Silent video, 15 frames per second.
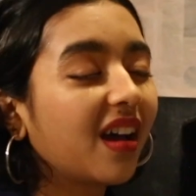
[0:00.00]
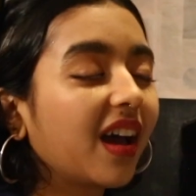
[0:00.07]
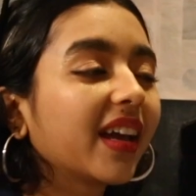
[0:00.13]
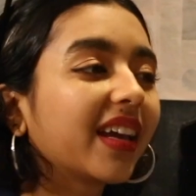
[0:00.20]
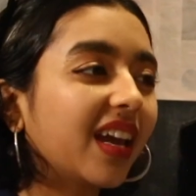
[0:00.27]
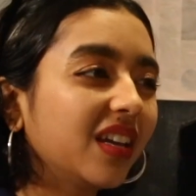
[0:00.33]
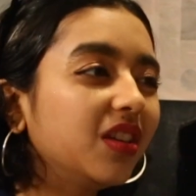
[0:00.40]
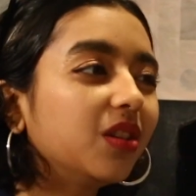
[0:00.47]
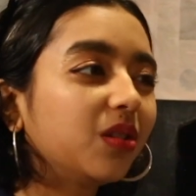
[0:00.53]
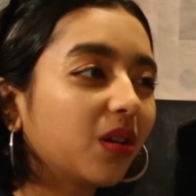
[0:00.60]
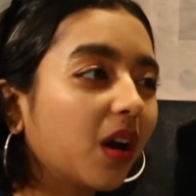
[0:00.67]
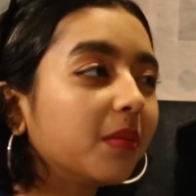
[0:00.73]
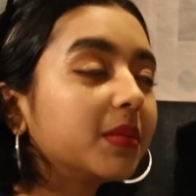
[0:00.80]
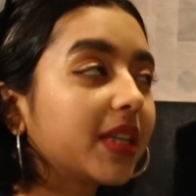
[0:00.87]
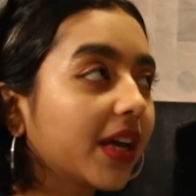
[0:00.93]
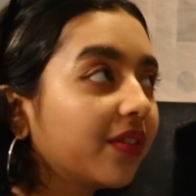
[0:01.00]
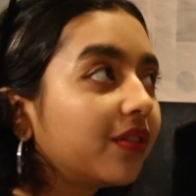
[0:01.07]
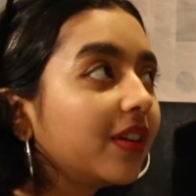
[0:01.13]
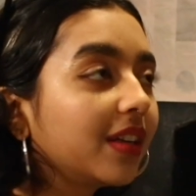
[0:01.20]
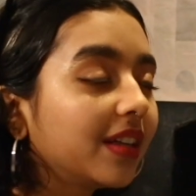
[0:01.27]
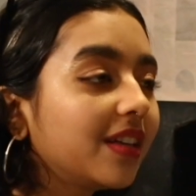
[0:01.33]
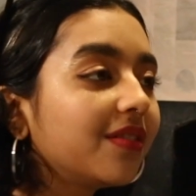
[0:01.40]
I get you. I'm
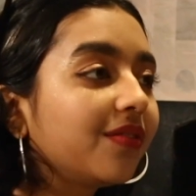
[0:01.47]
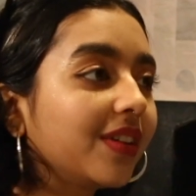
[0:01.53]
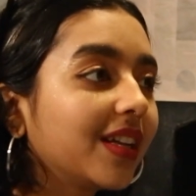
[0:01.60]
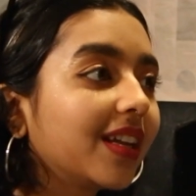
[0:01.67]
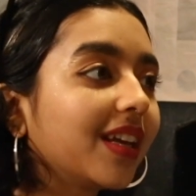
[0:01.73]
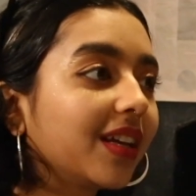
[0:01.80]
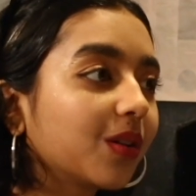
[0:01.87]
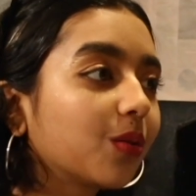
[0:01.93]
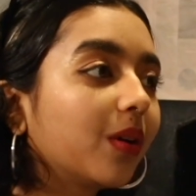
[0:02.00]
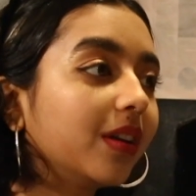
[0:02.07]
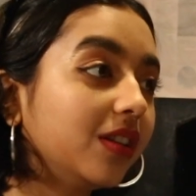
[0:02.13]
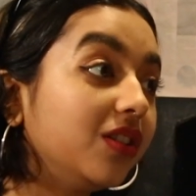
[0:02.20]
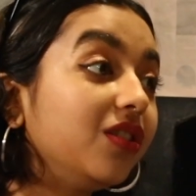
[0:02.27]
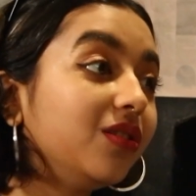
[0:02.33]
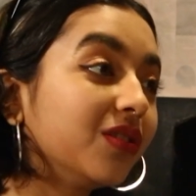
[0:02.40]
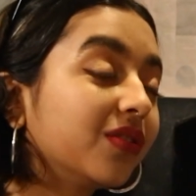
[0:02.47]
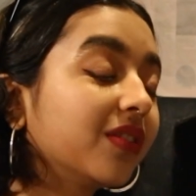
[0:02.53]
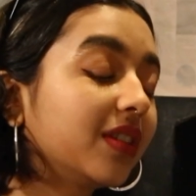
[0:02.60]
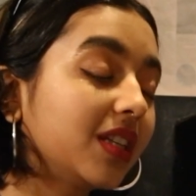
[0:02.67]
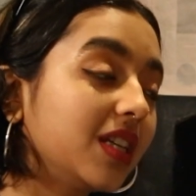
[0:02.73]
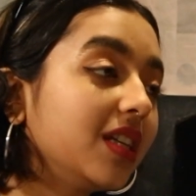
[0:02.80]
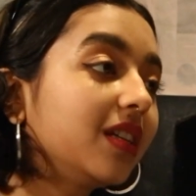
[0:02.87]
definitely feeling quite news
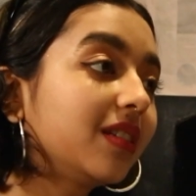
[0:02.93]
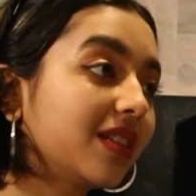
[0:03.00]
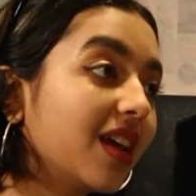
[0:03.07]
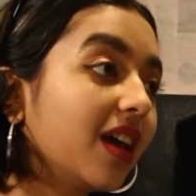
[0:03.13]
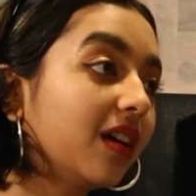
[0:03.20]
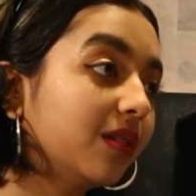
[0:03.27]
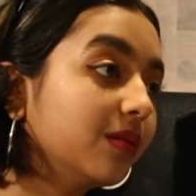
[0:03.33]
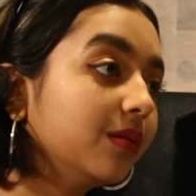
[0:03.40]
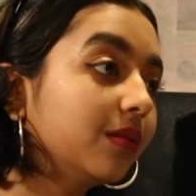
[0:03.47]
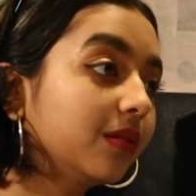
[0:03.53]
fatigued now.